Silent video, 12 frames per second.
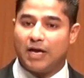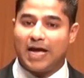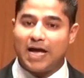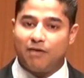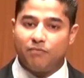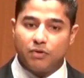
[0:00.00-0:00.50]

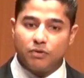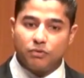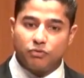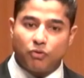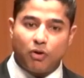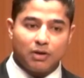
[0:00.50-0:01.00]
have
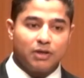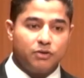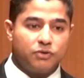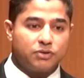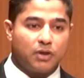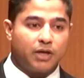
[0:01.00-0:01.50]
thought
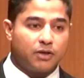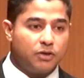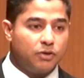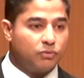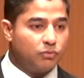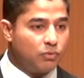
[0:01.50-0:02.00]
leaders like
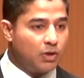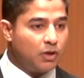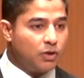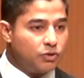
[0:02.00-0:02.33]
you